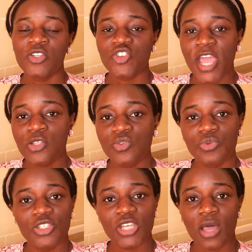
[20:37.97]
try to
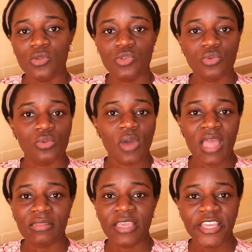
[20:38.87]
reach out to
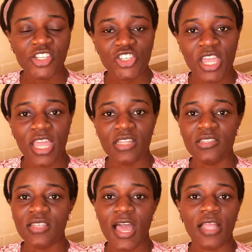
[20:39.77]
an
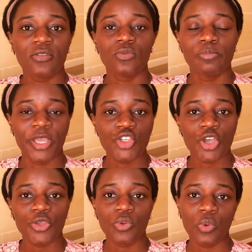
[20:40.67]
agent and make
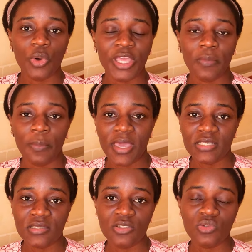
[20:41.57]
sure you go in
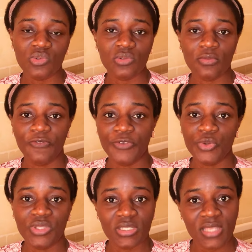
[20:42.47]
person to
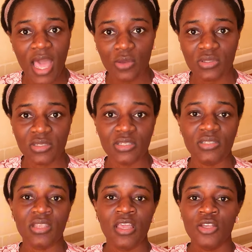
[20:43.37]
view these
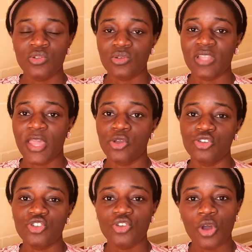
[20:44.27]
houses, so that
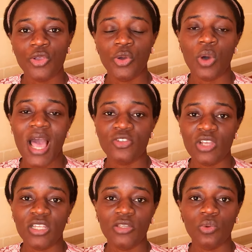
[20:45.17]
you're sure you're
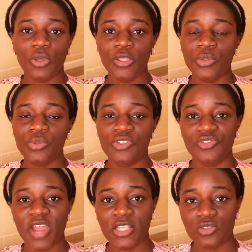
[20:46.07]
actually going through the
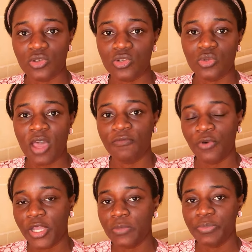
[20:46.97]
right source to
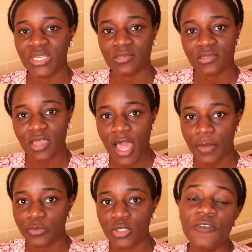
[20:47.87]
avoid being
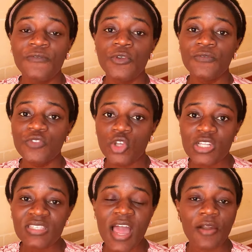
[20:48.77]
scammed. If you've
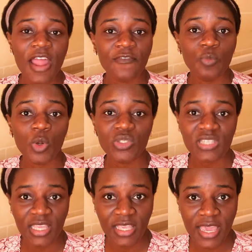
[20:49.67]
not arrived
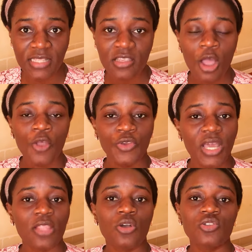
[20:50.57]
Malta yet, you
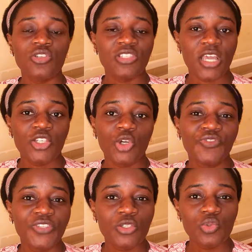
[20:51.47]
can also search
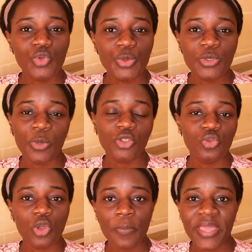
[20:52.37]
on these groups, but
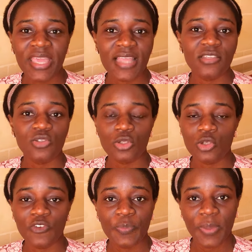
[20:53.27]
do not make any
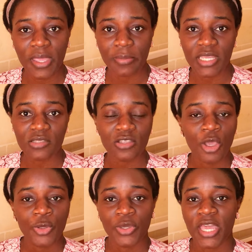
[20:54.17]
sort of payment.
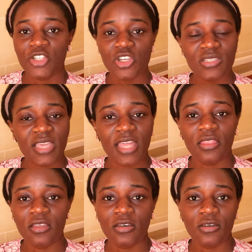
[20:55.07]
You can just
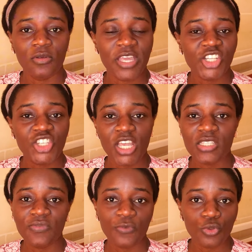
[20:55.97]
get the
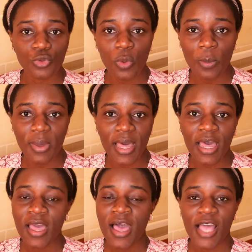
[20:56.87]
agent's phone
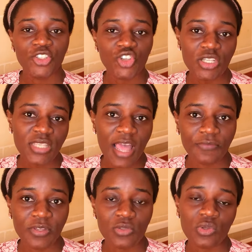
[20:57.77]
number and just
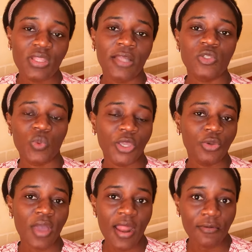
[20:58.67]
have it, so that
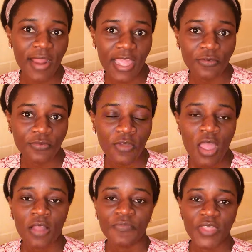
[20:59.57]
when you arrive,
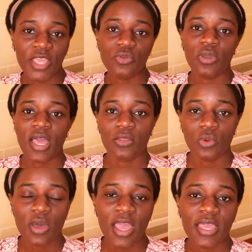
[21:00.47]
then you
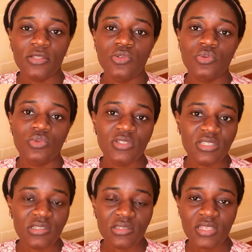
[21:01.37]
can go ahead to
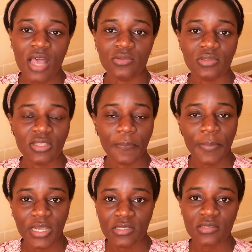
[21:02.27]
see these houses in
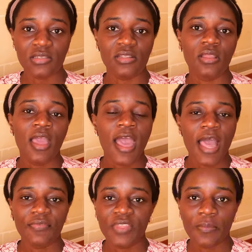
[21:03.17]
person
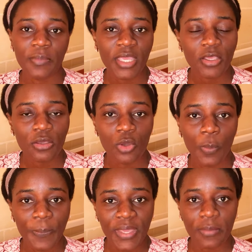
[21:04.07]
and then make
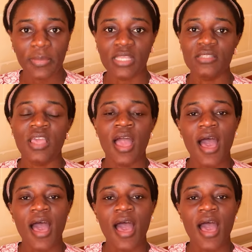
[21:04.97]
your payment.